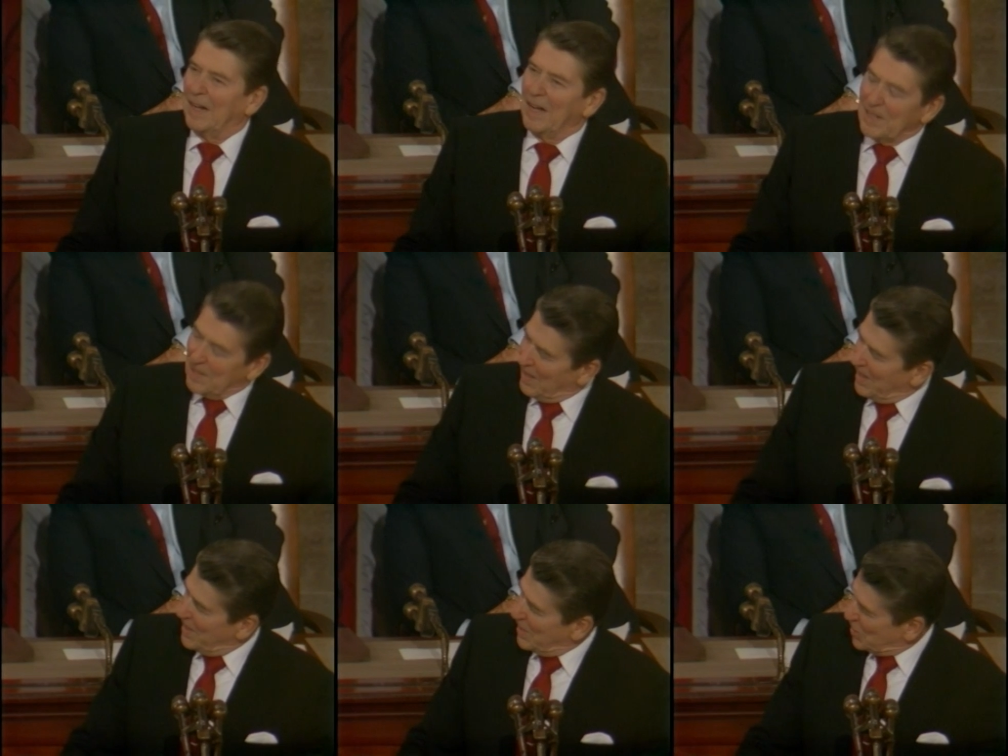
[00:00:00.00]
Under the
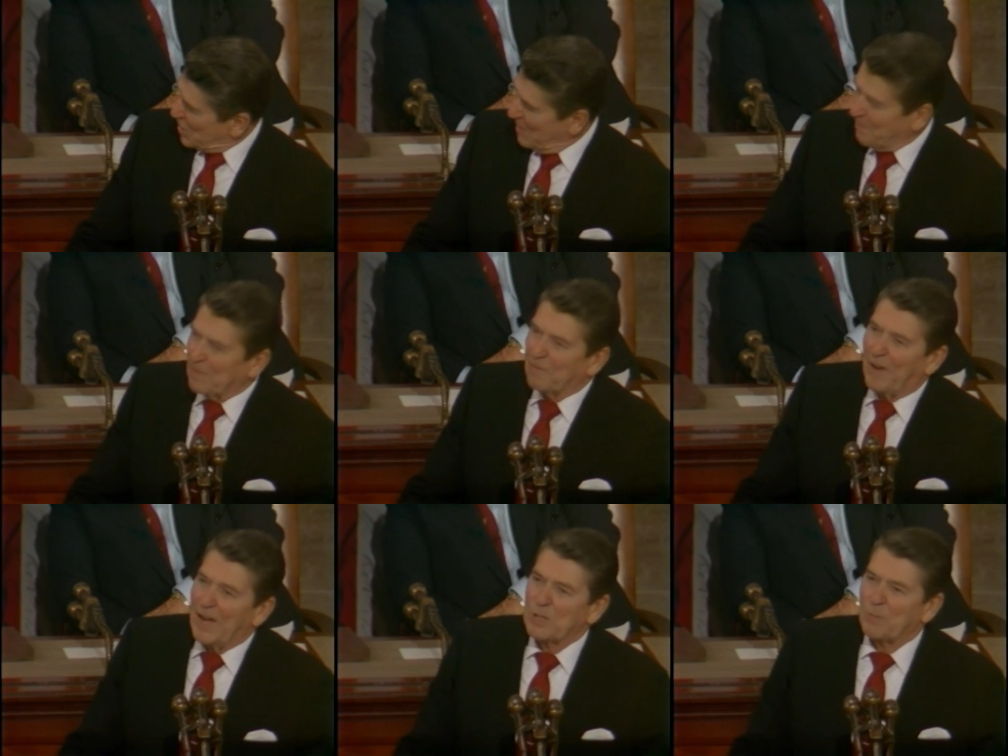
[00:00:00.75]
leadership of
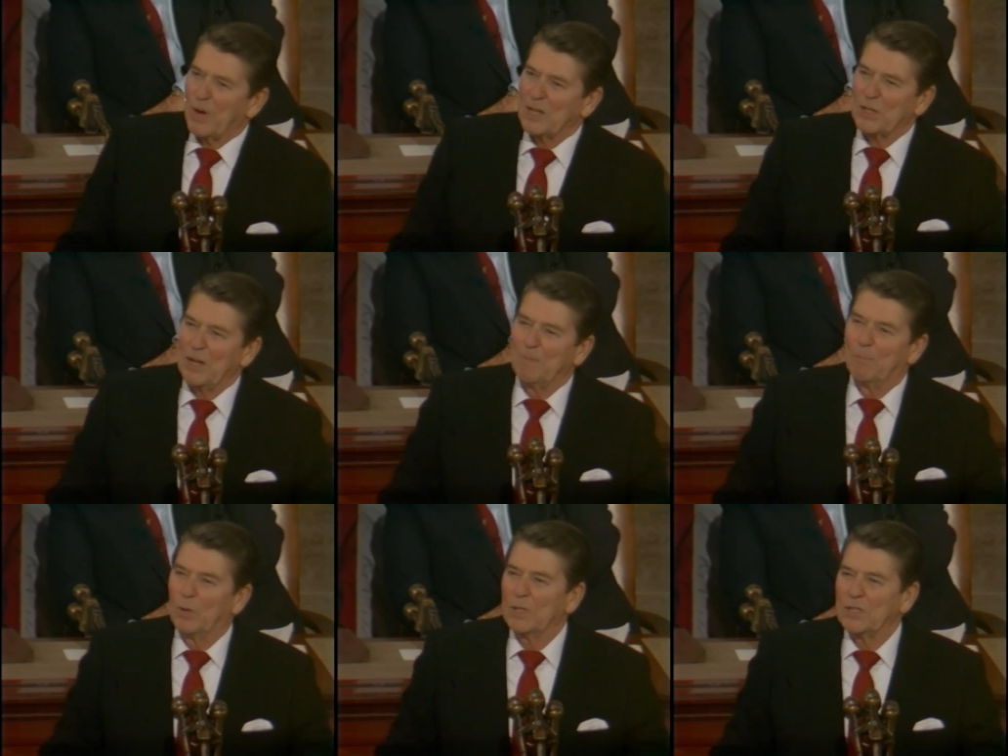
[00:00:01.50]
Vice
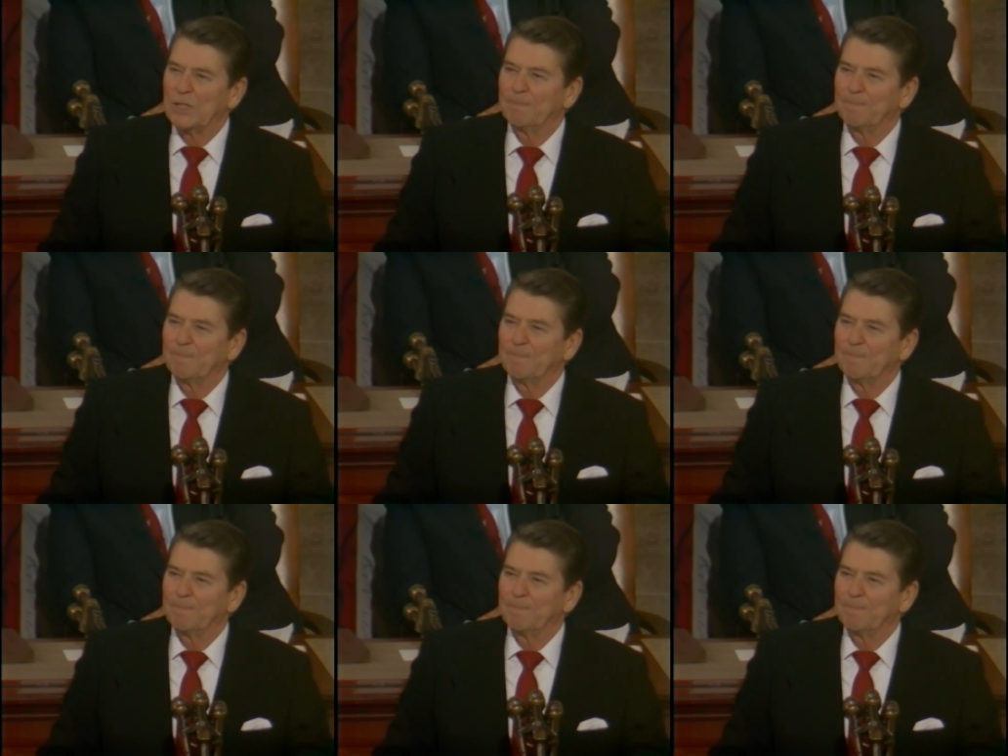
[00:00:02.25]
President Bush,